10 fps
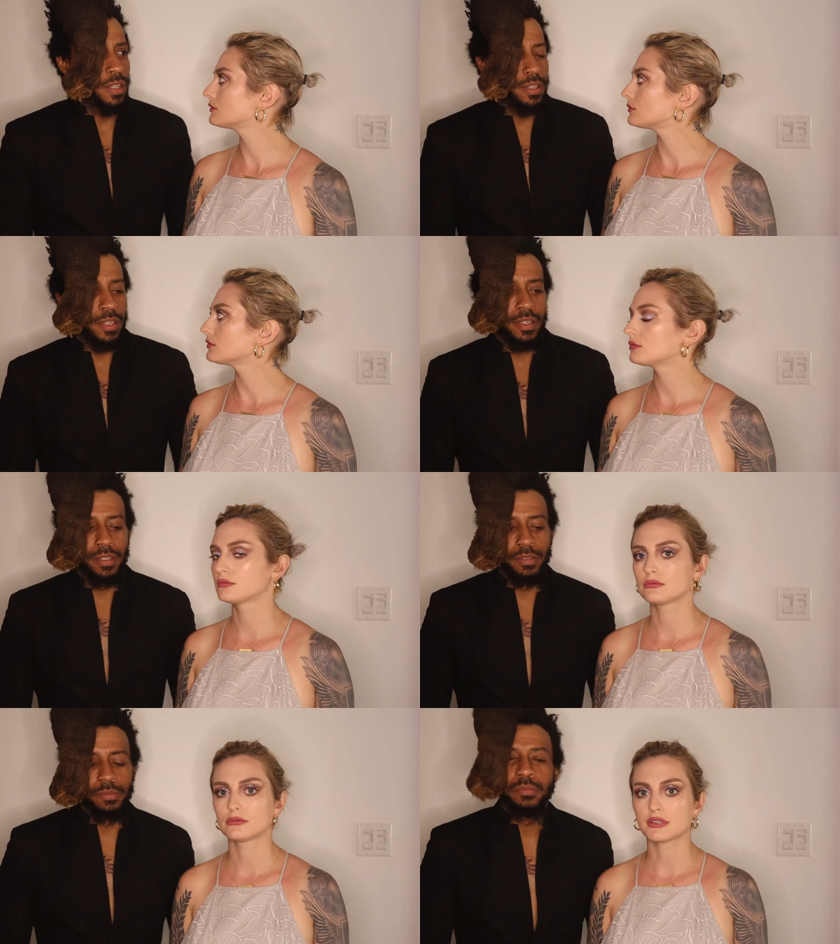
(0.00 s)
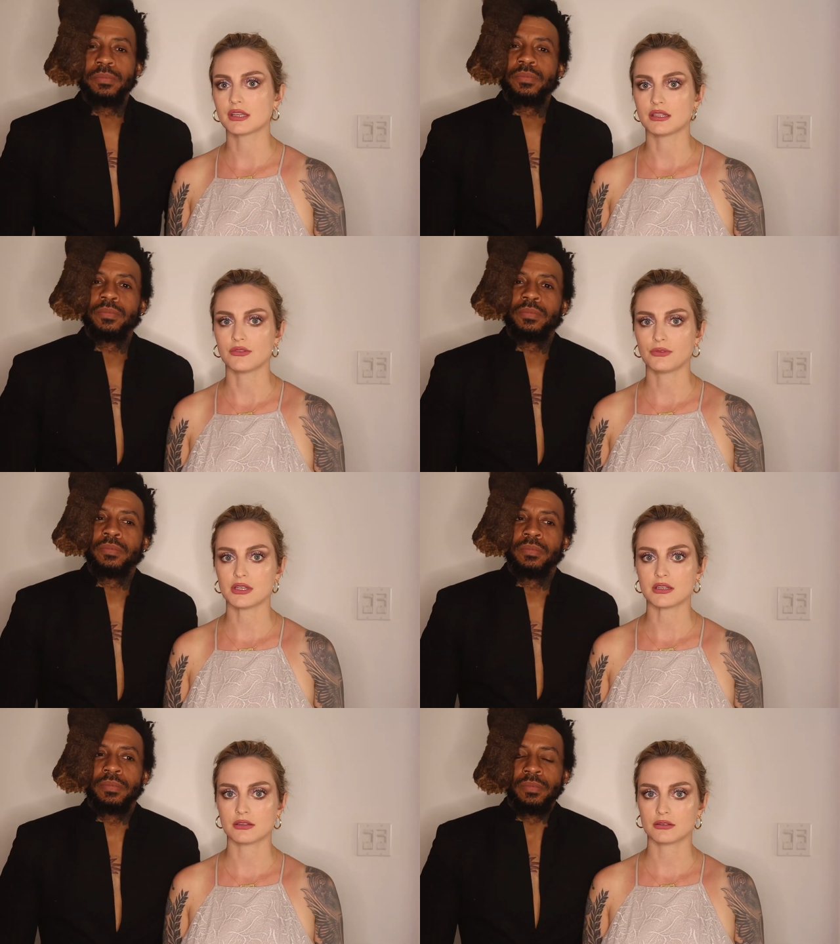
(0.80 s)
Speaker 1: I think...
Speaker 2: What's the
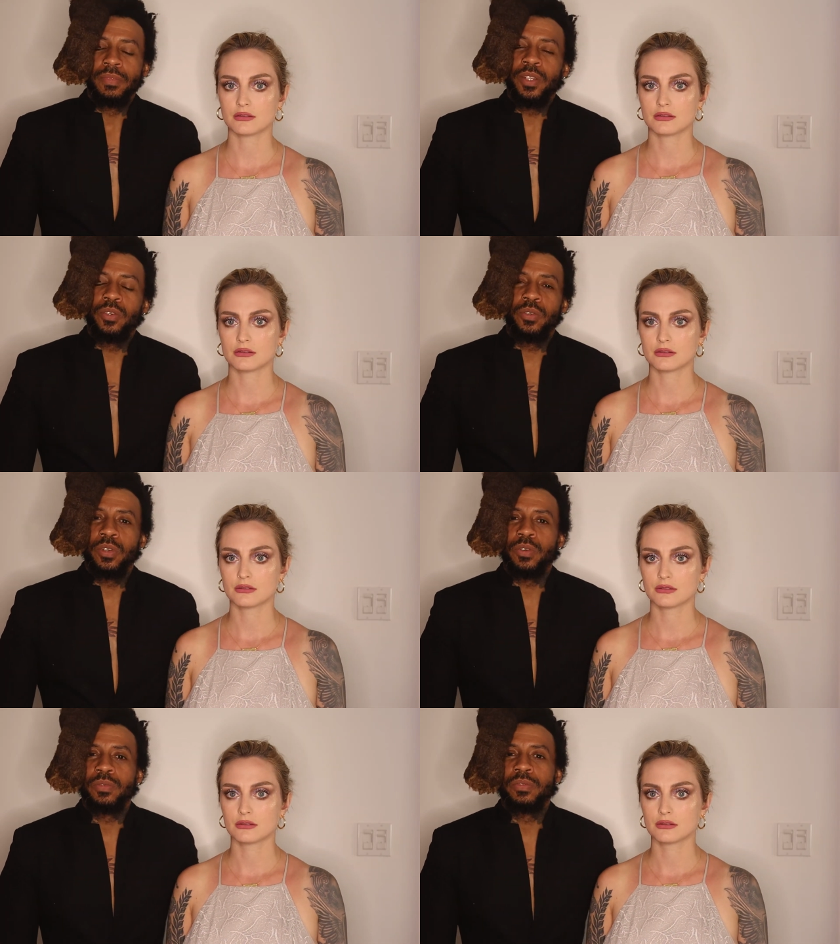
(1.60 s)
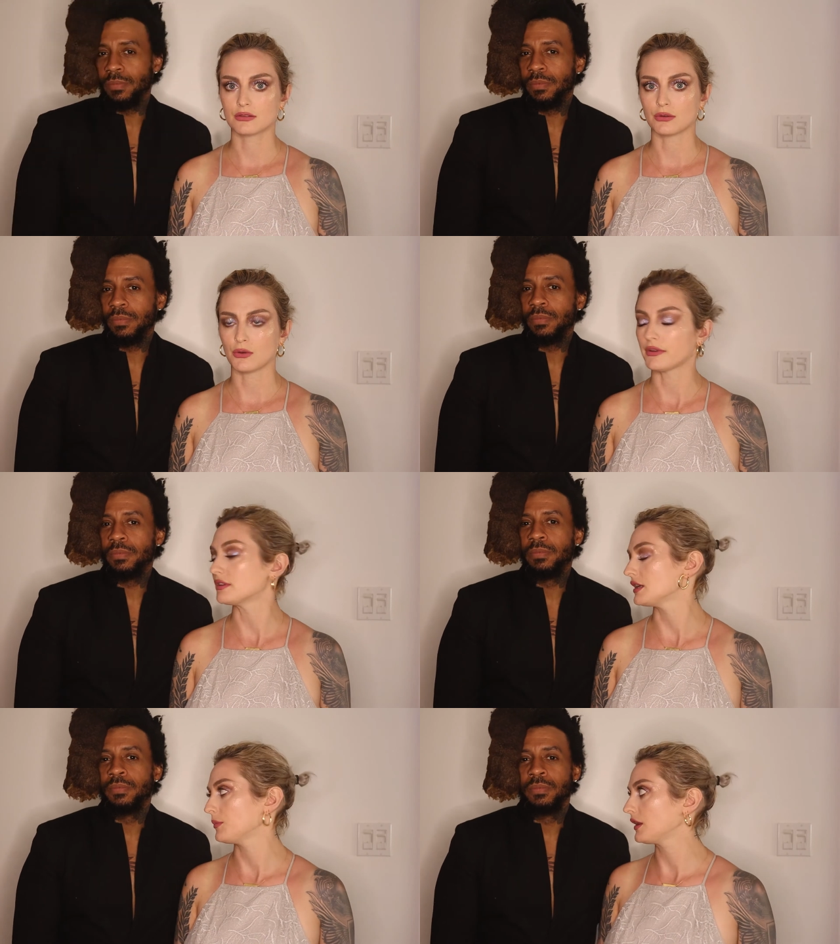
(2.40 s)
difference? I don't know. So they're the
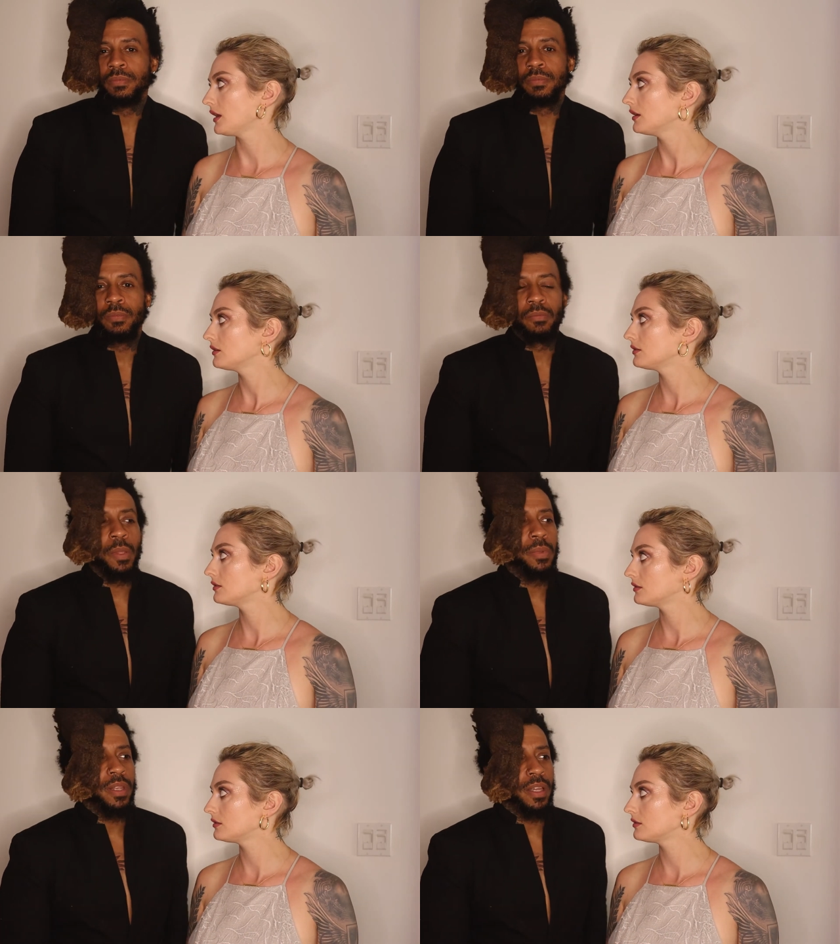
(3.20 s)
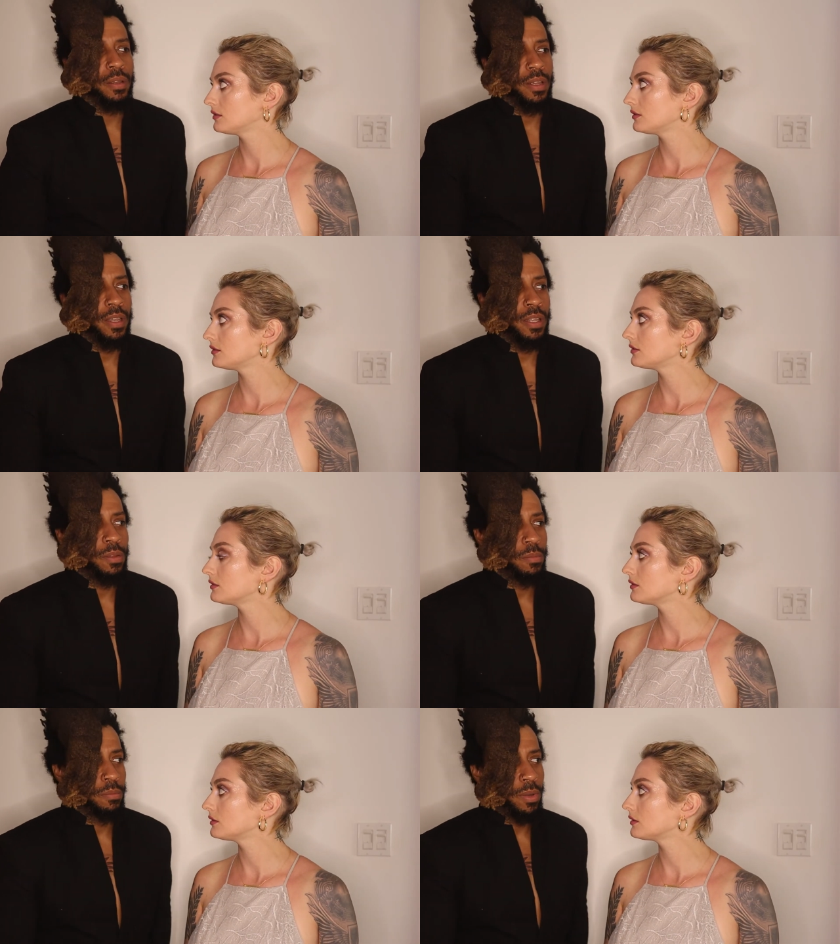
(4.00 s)
same thing?
Speaker 1: Maybe like in
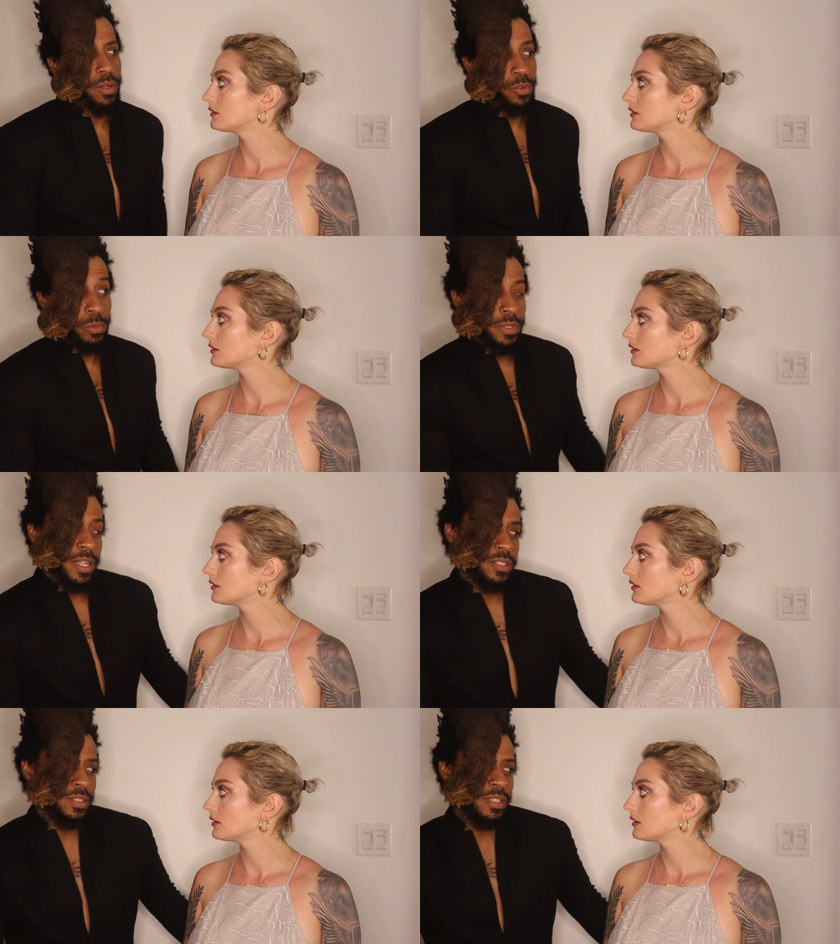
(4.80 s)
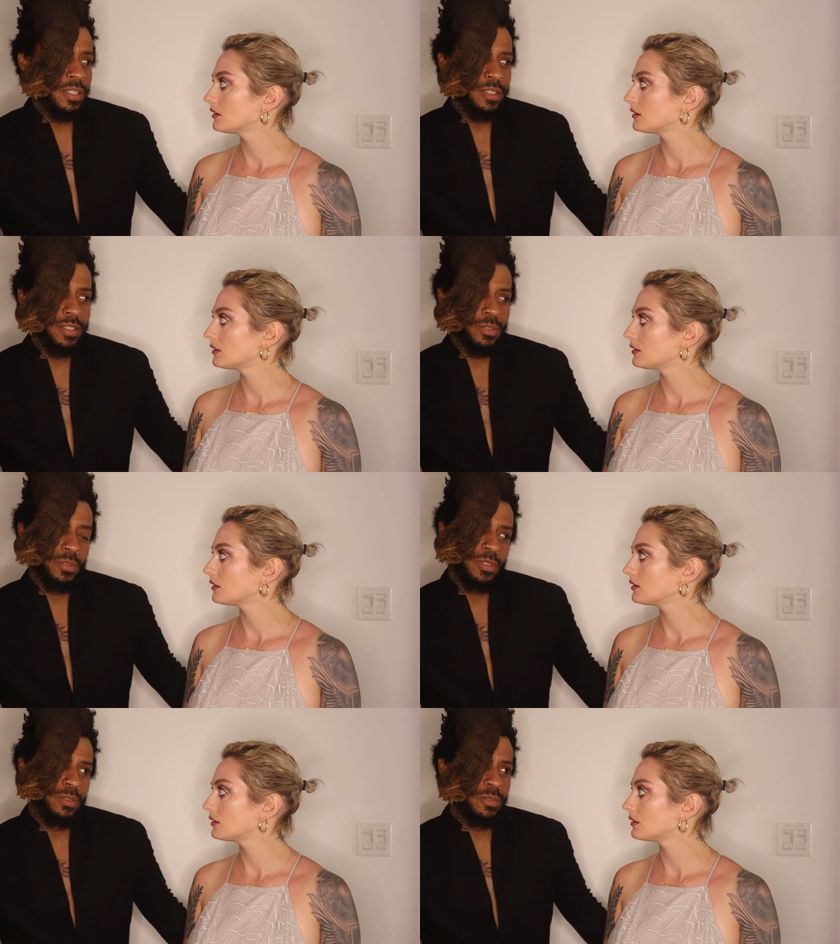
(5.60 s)
the ballroom dancing is
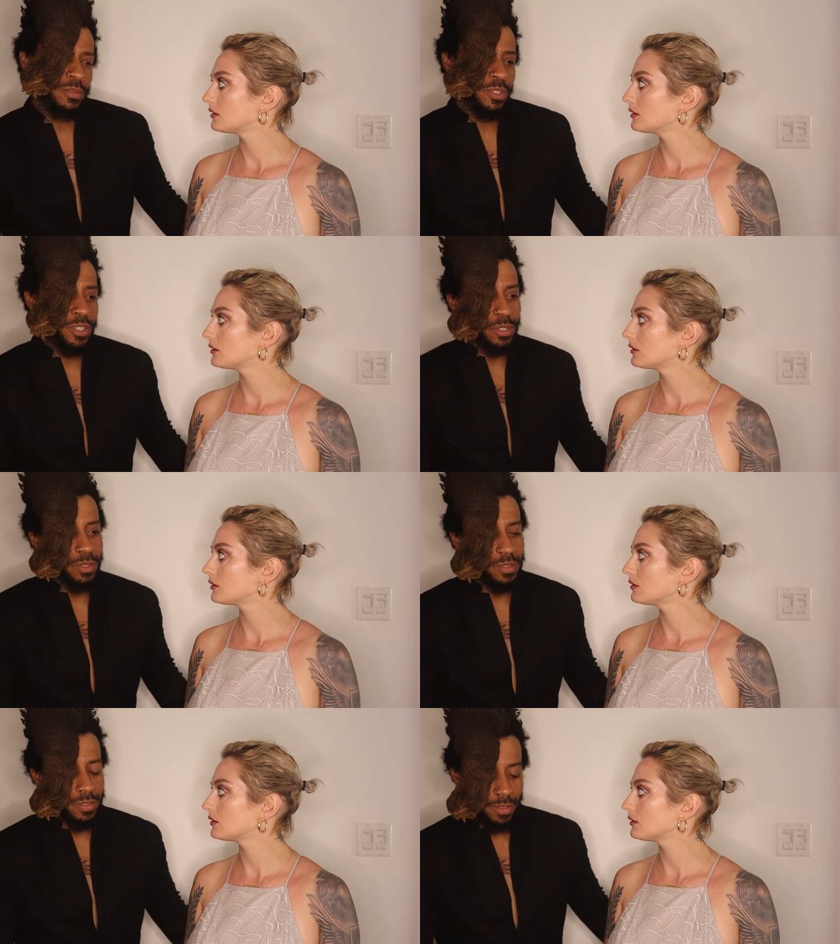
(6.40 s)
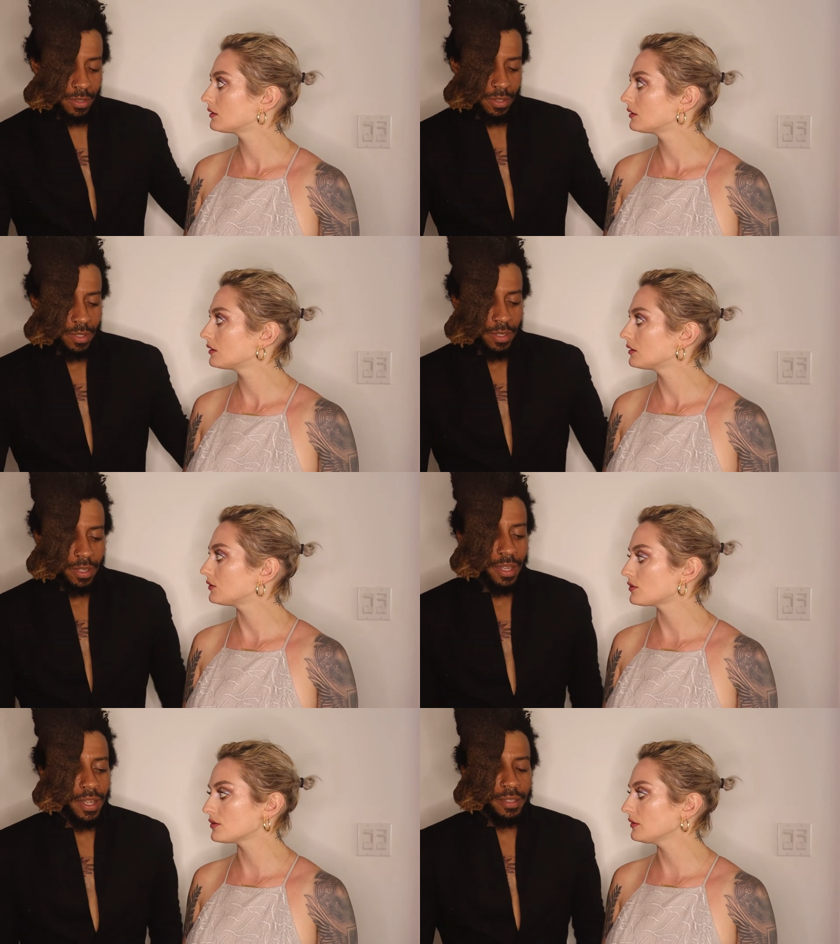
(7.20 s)
when, when you go
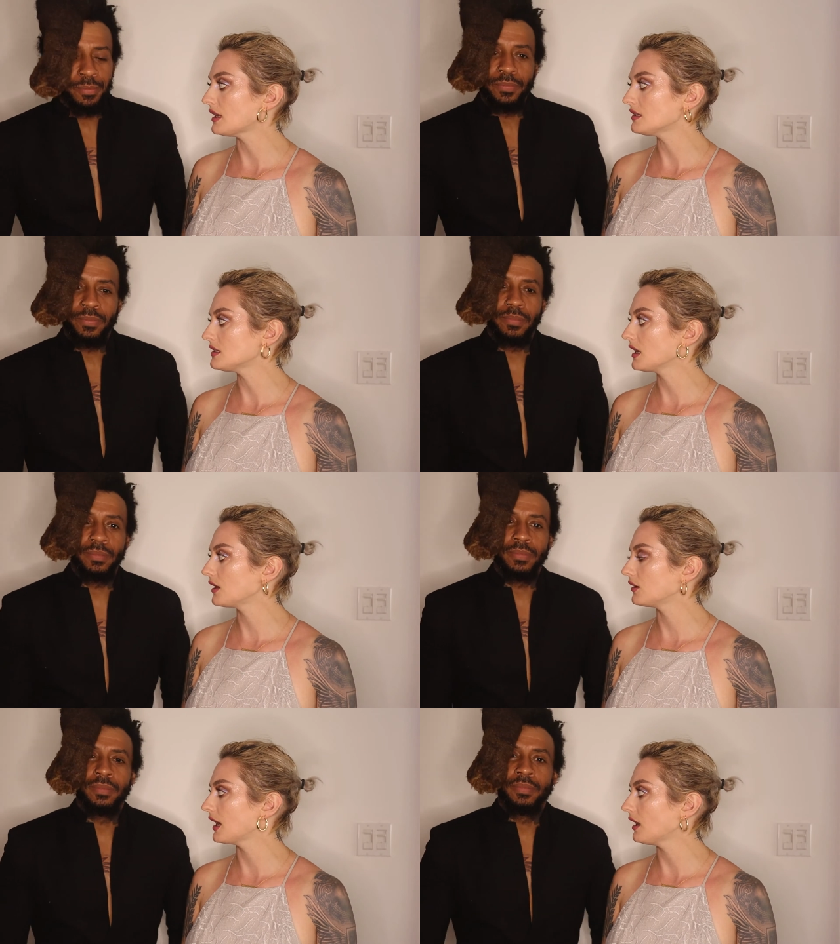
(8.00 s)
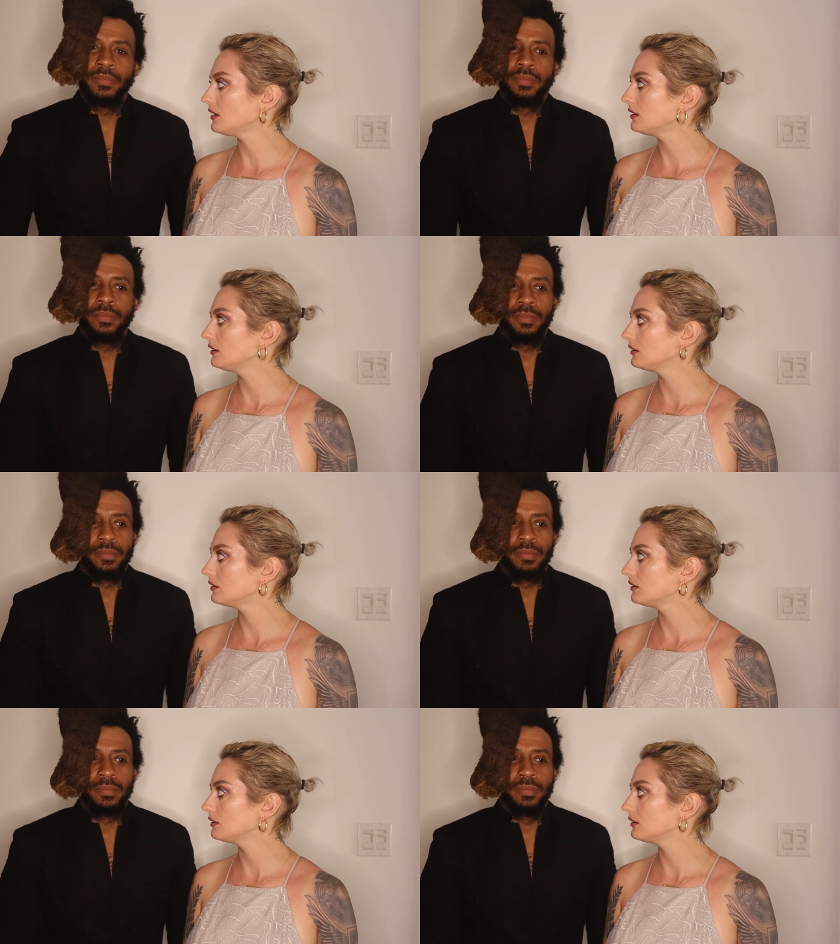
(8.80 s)
Speaker 2: there's no dancing at a gala?